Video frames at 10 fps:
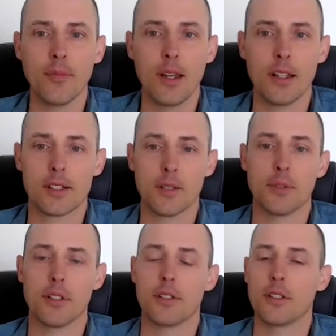And
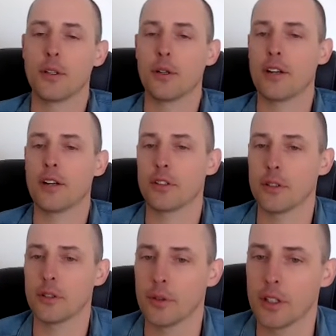sometimes you don't have
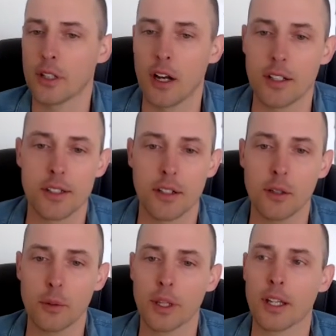to, you can't start
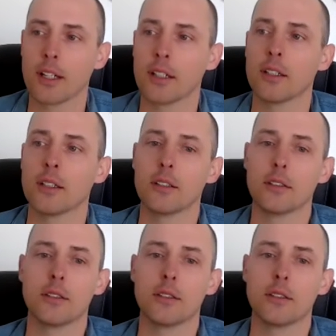with anger.